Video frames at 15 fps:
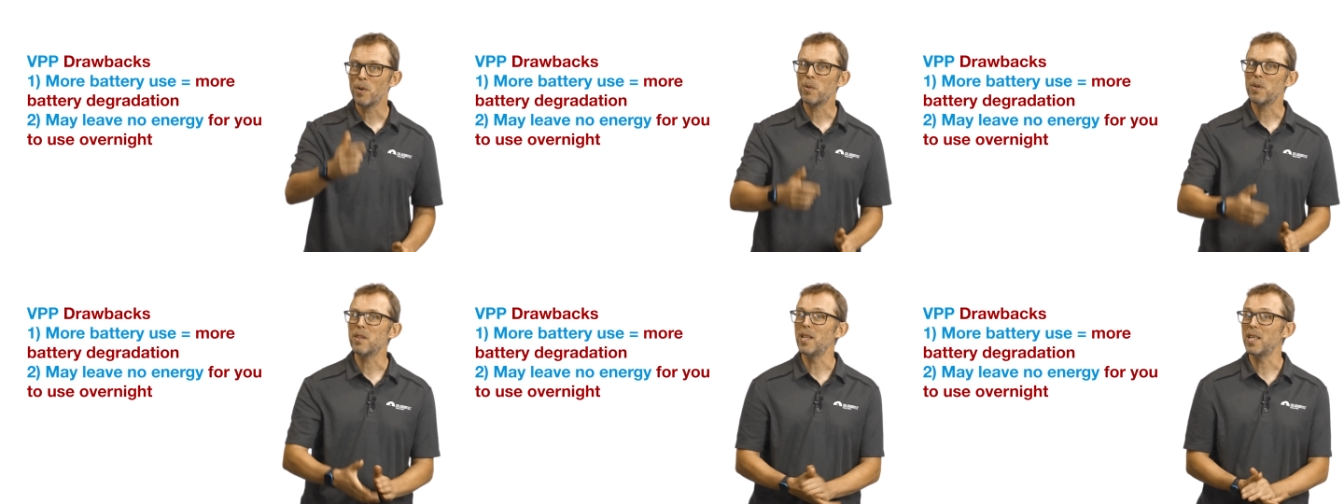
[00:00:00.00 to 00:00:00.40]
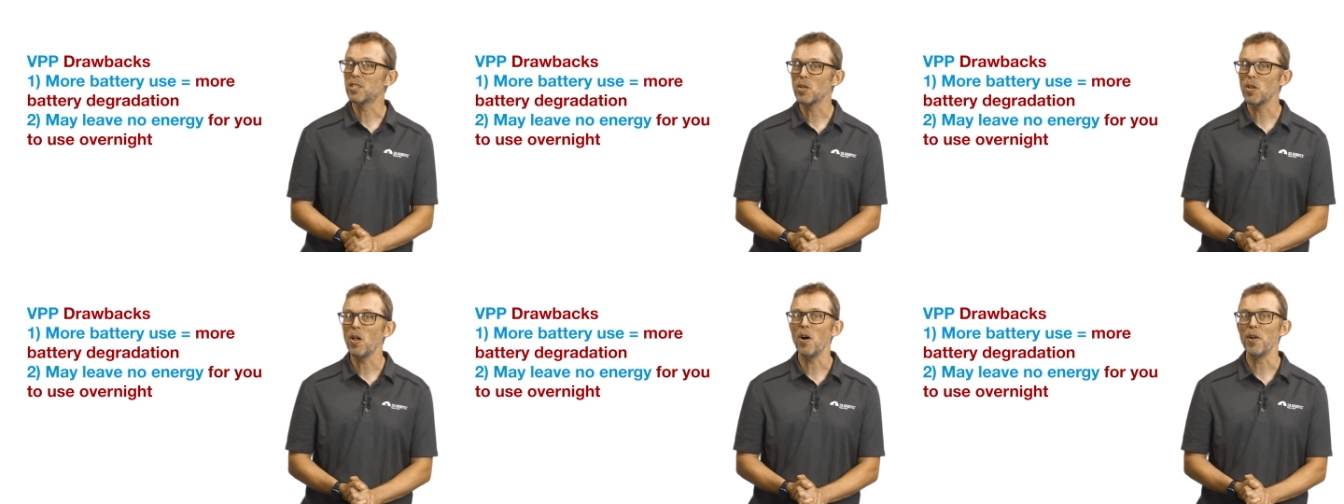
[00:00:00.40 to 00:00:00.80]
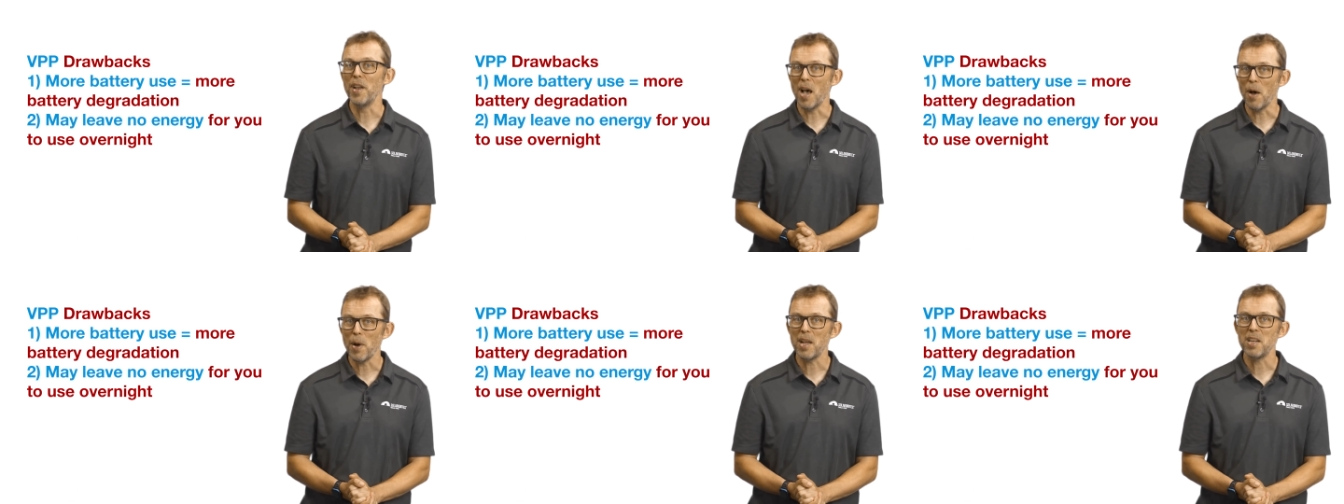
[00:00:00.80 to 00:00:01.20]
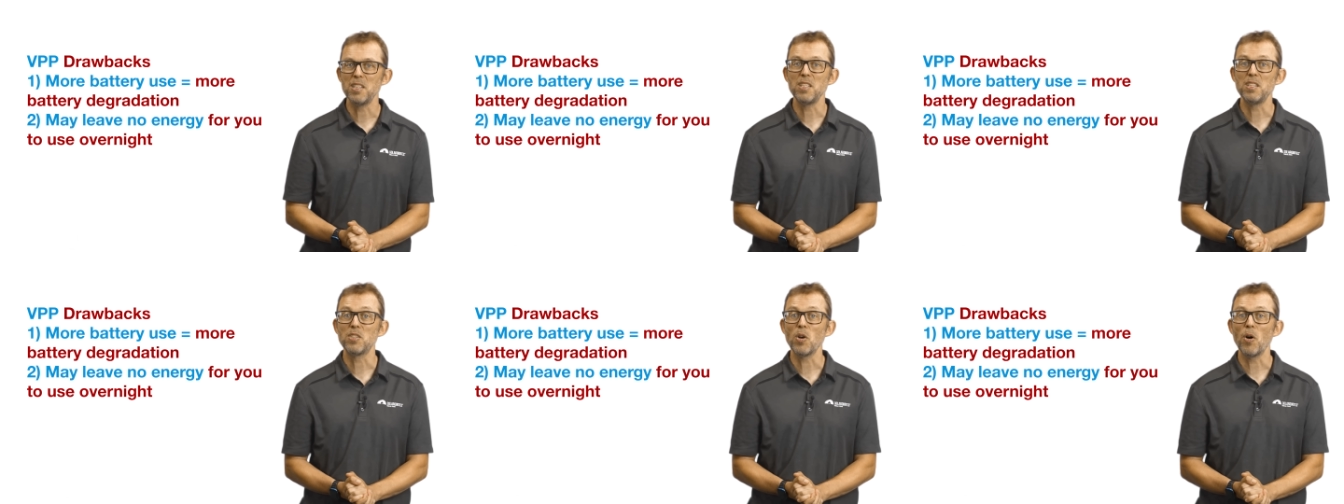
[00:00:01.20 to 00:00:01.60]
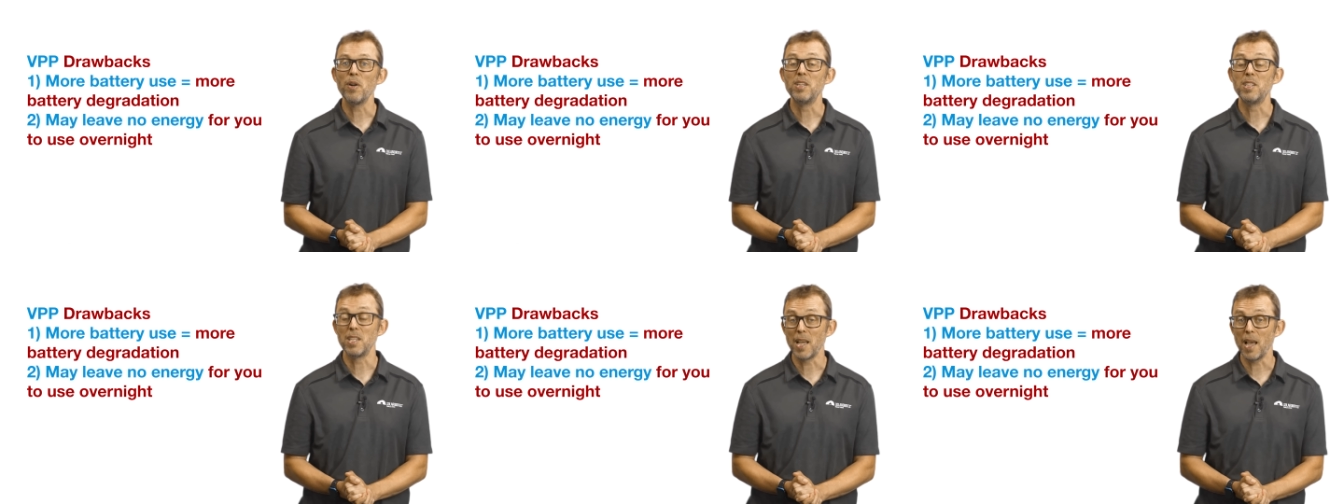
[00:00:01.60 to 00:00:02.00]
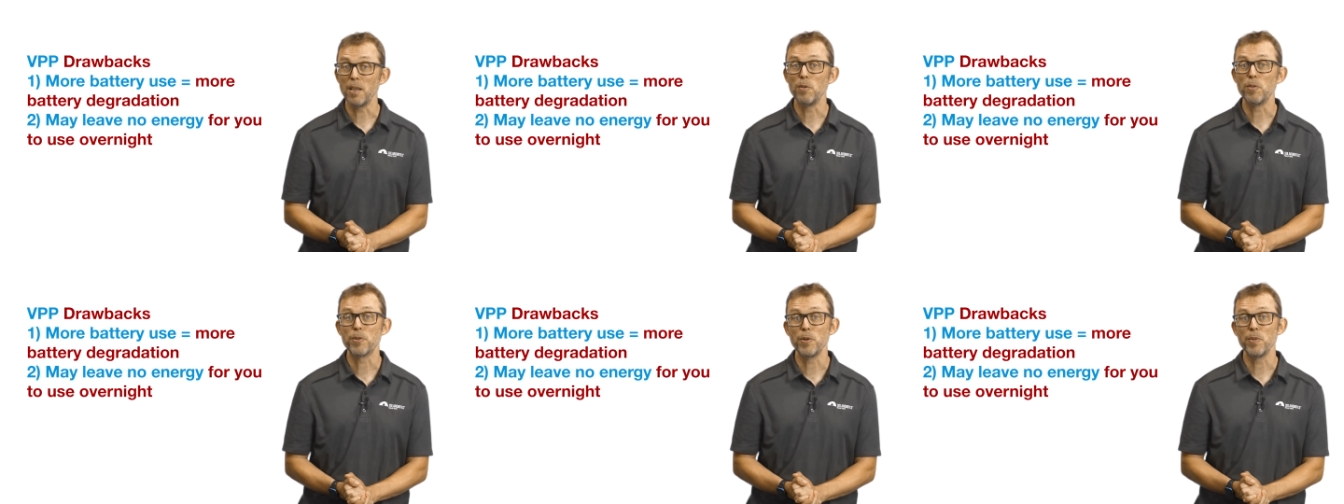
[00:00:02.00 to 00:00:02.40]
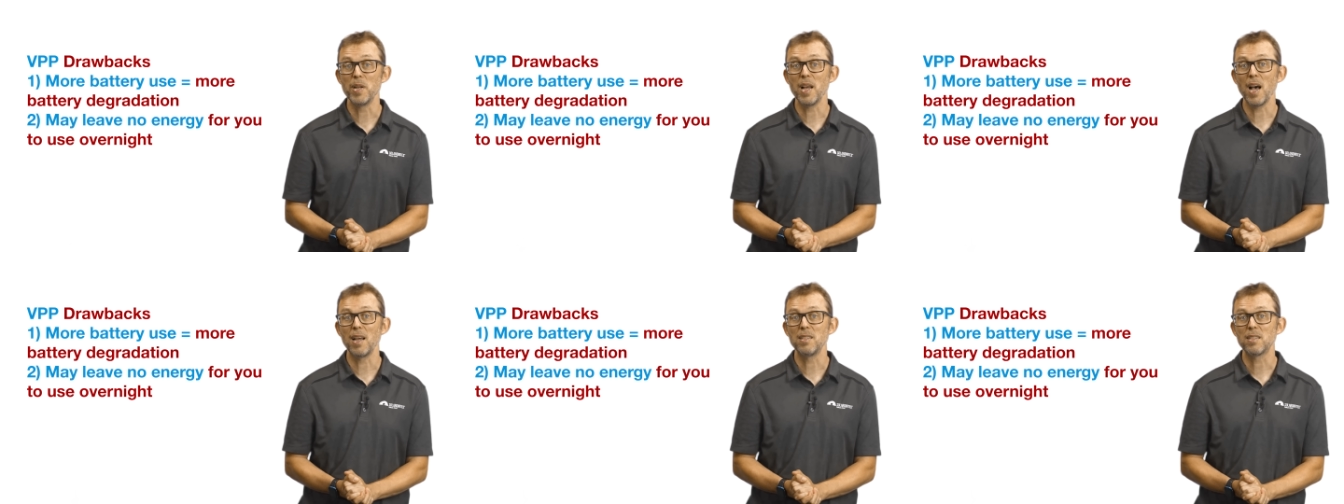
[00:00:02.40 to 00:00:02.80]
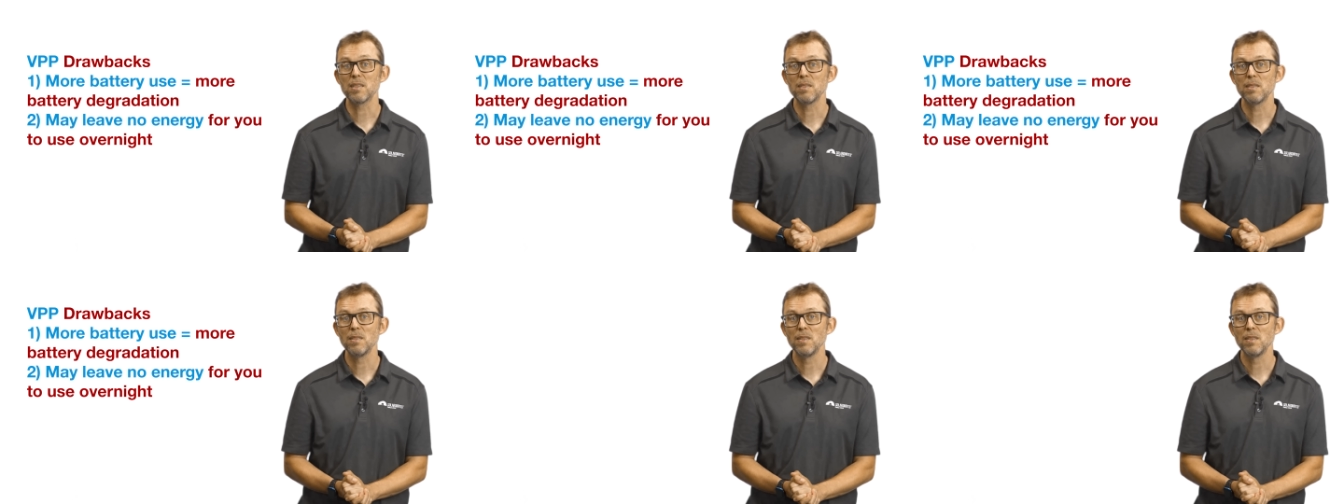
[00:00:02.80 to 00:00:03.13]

with little or no energy storage to get you through the night.